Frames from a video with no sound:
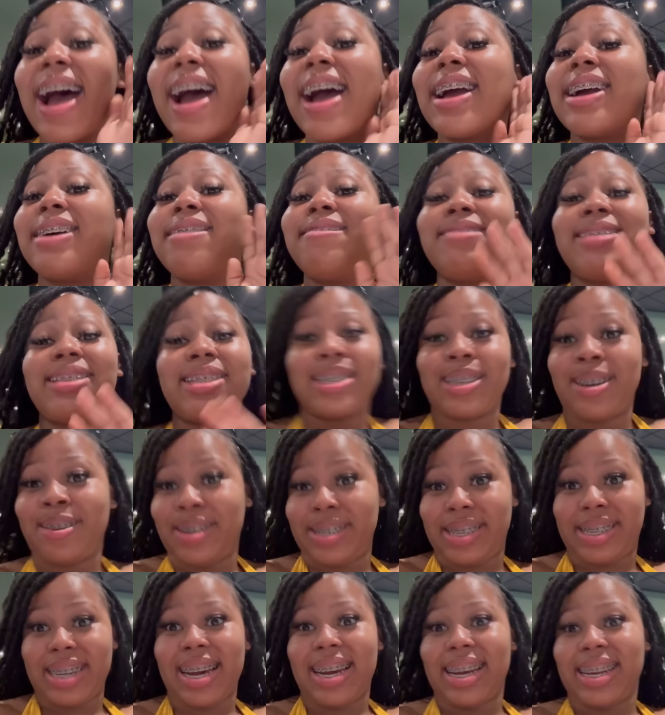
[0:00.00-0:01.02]
I am so
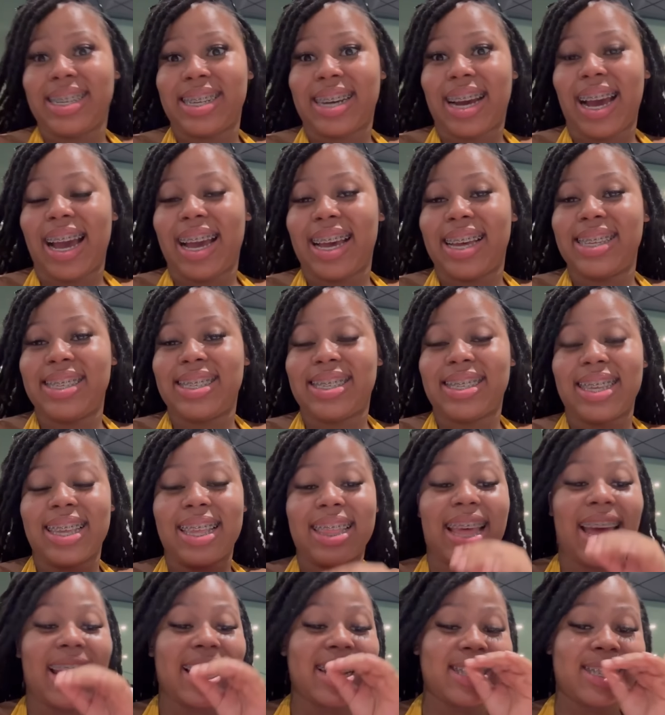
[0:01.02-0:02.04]
dead, guys.
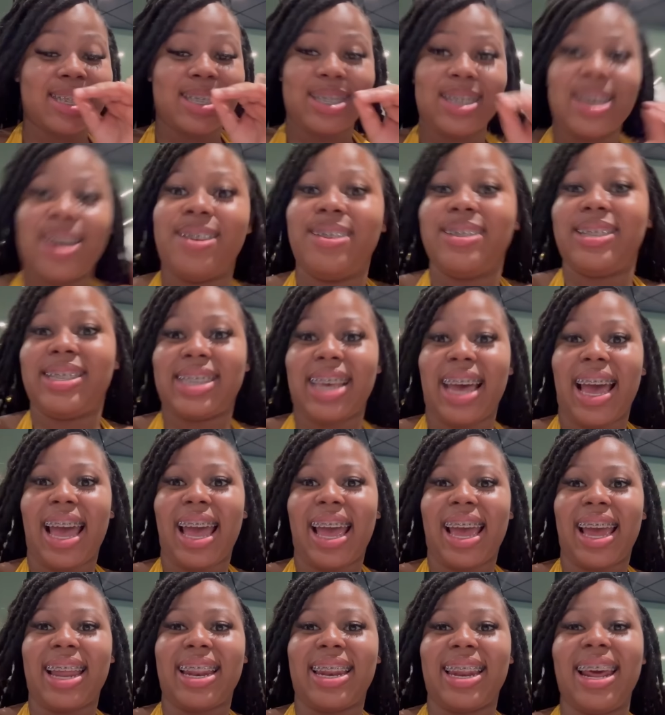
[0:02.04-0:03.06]
That is so
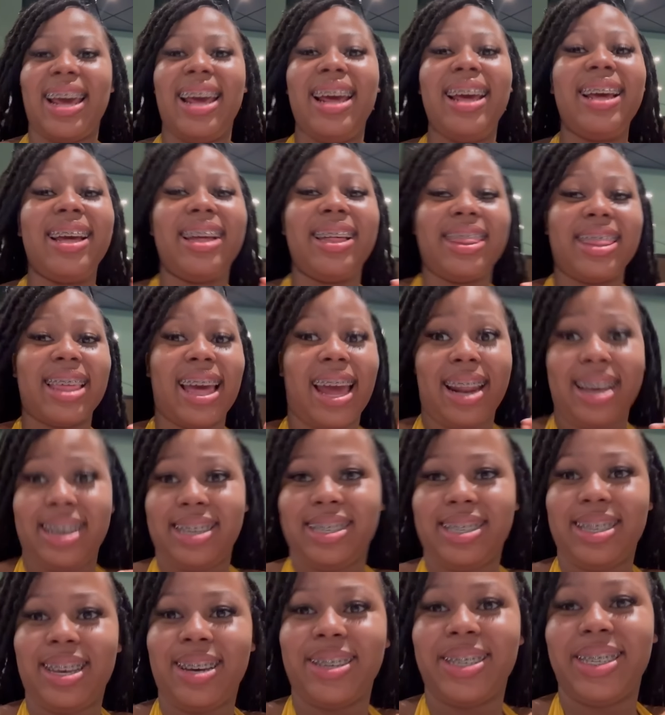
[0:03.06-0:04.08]
sad. That
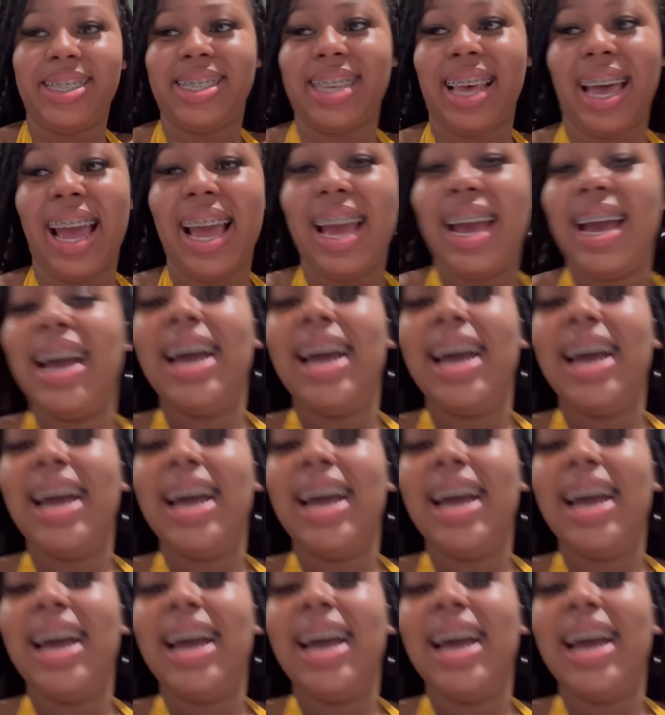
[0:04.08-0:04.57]
is so sad.